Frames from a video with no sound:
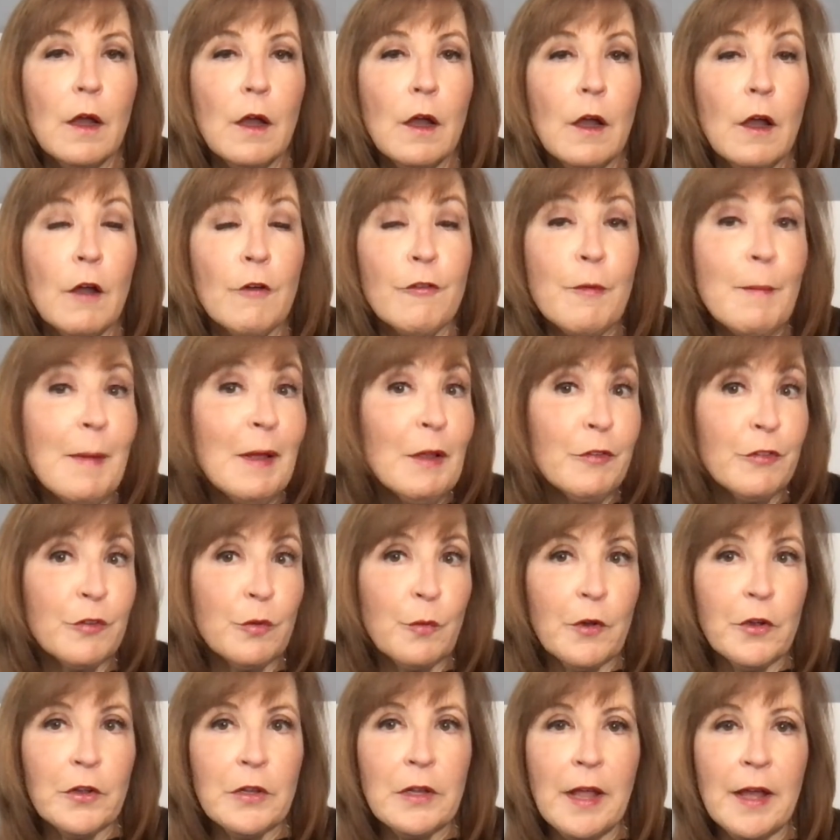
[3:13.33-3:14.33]
From
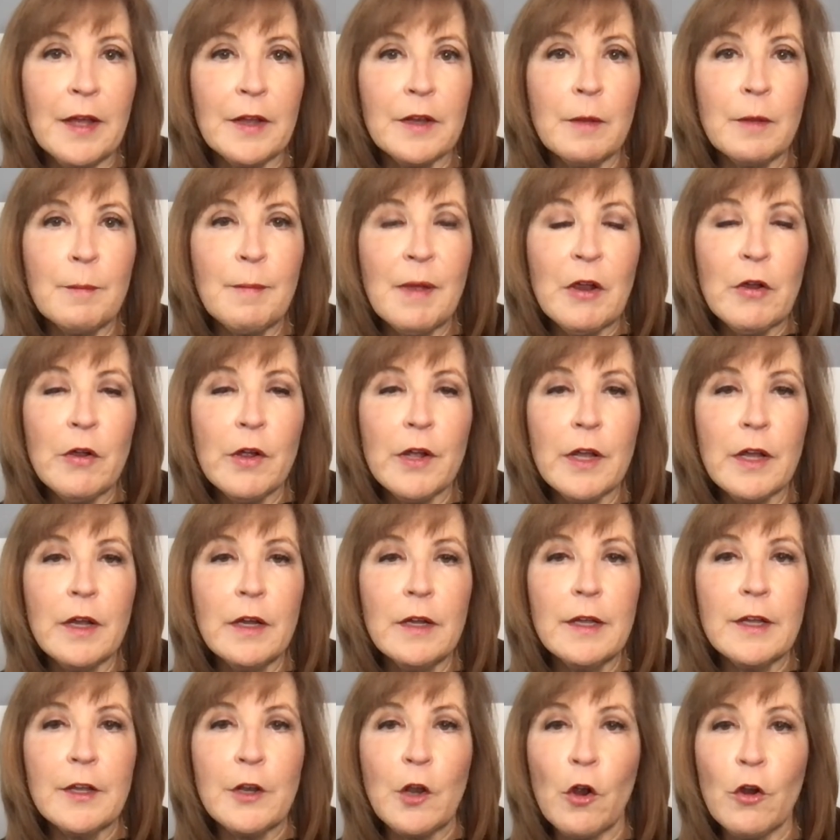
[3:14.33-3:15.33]
elsewhere in Latin
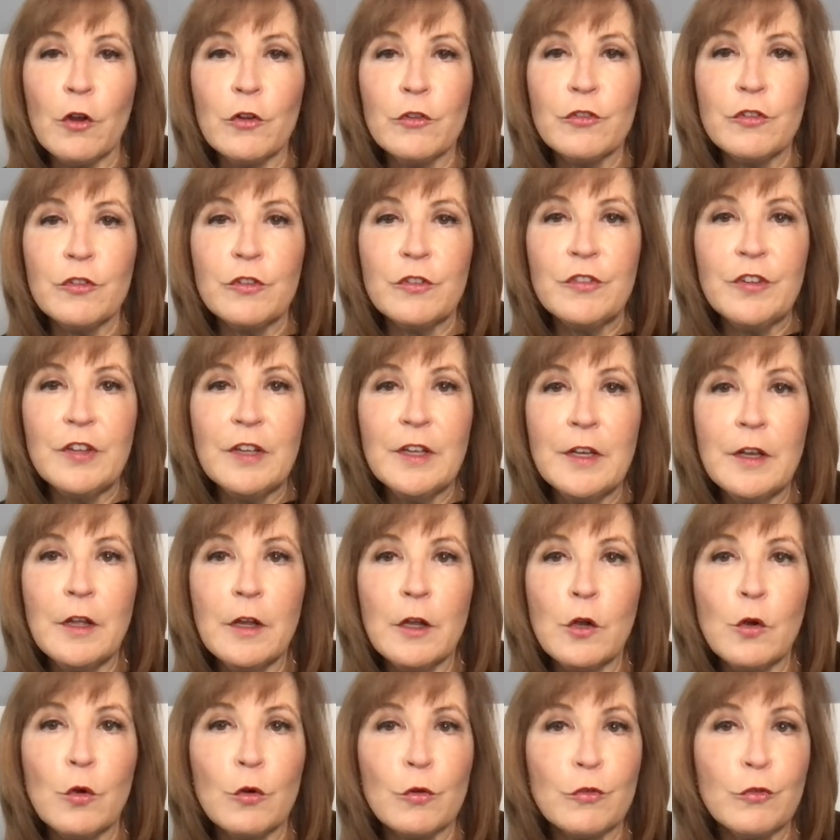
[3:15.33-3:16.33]
America, in
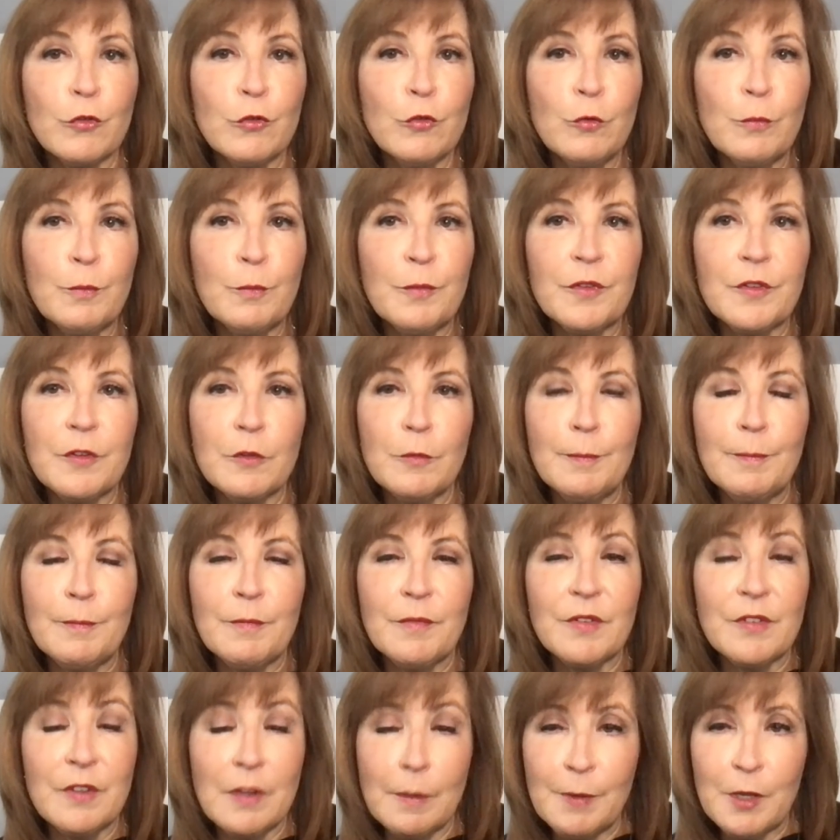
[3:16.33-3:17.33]
Argentina, Cortum
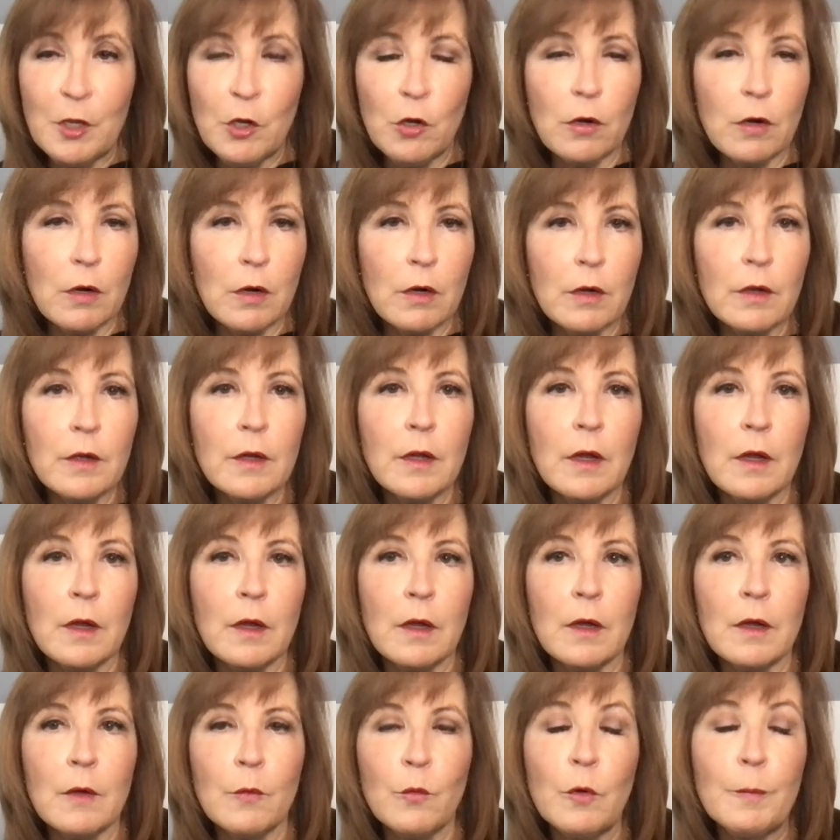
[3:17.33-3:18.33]

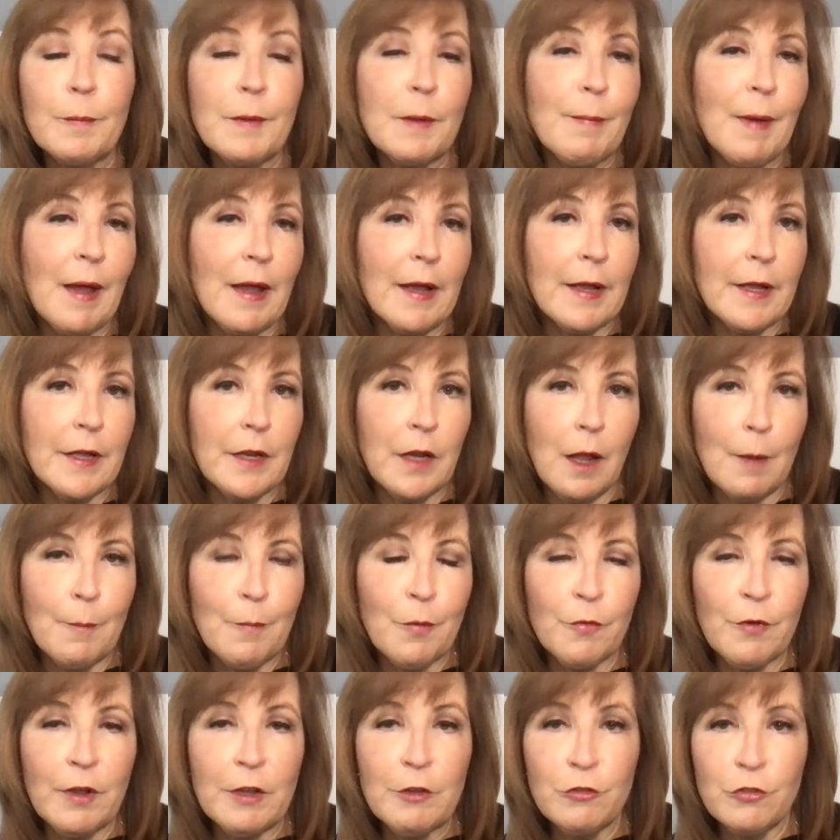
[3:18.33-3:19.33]
CBR will be back in
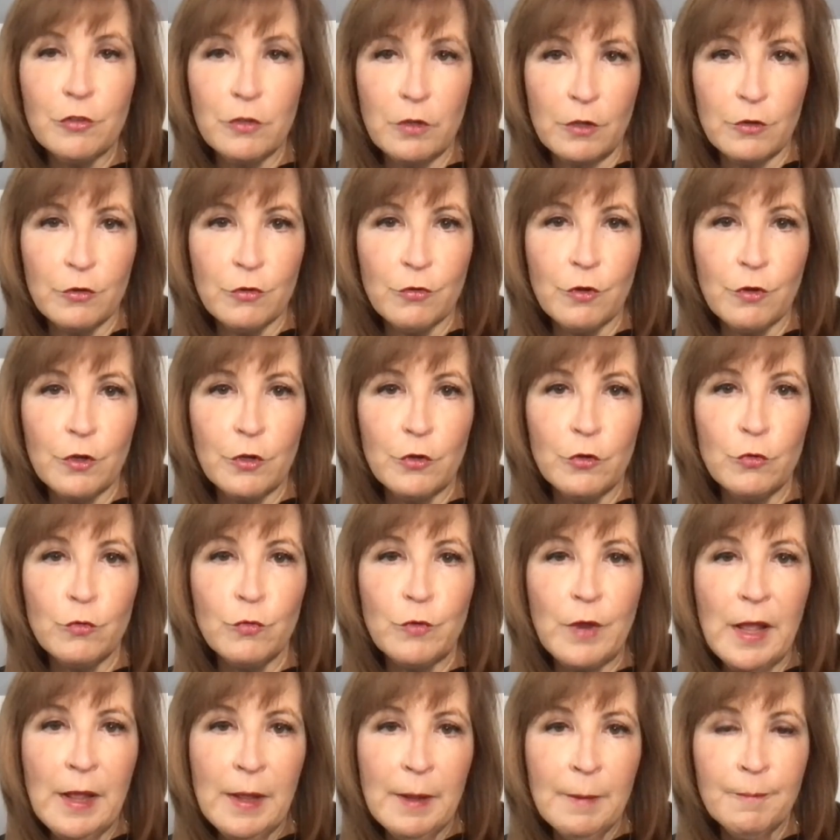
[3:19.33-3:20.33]
operation under a new
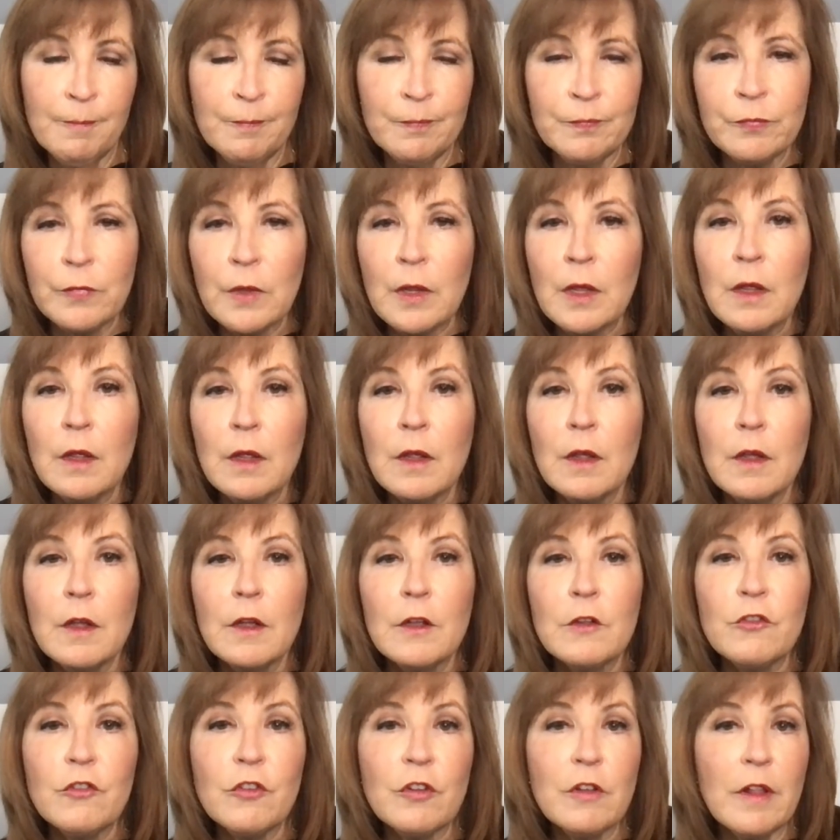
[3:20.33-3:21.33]
name.
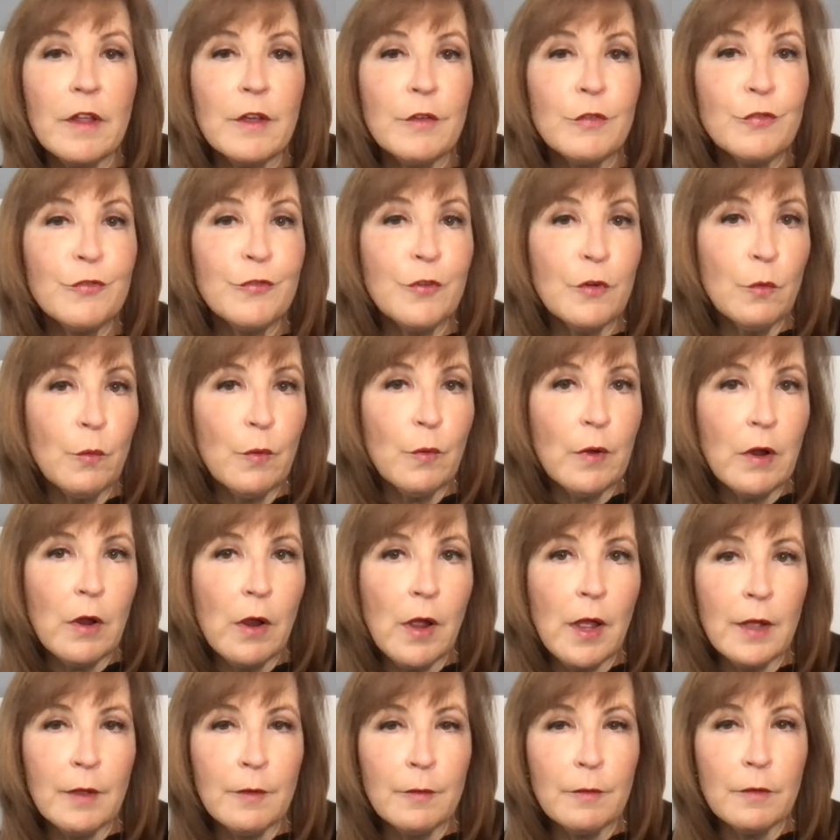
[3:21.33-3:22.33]
Chile's
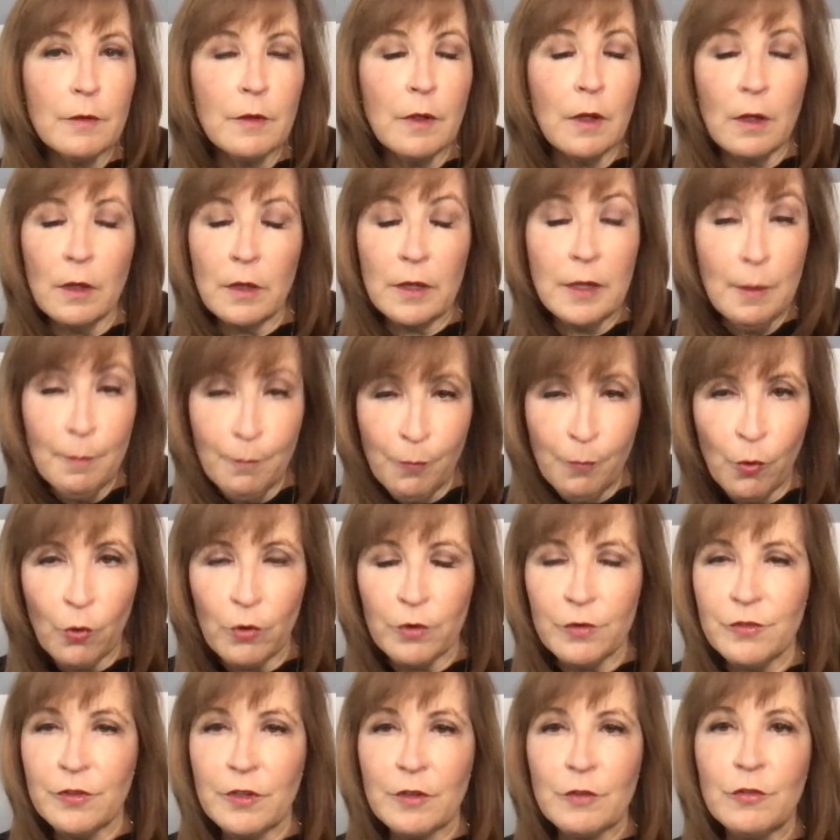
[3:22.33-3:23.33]
footwear
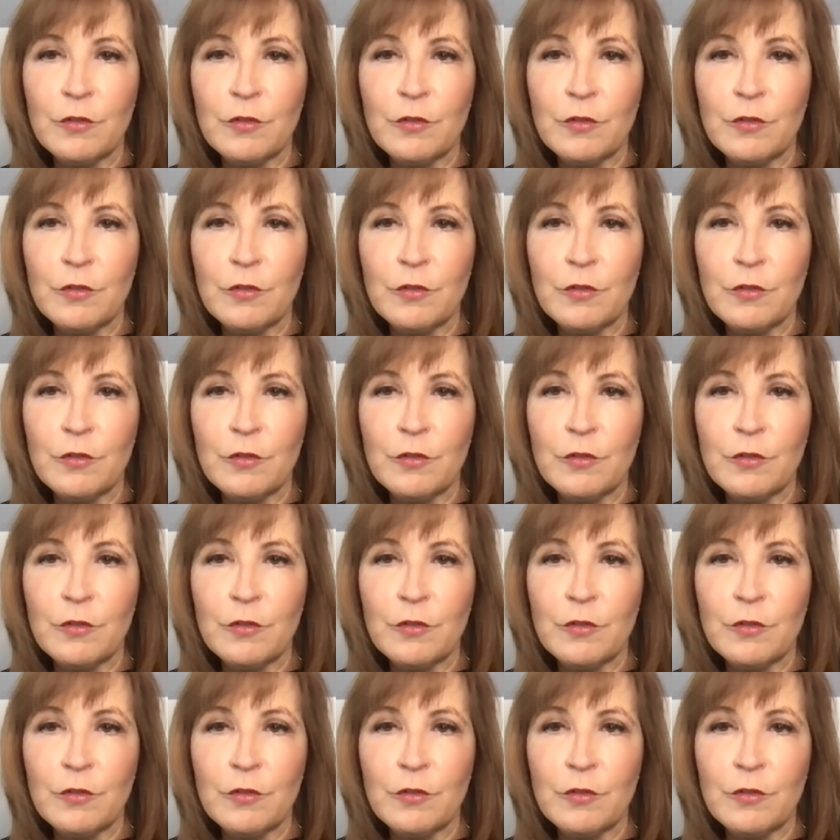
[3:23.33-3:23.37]
imports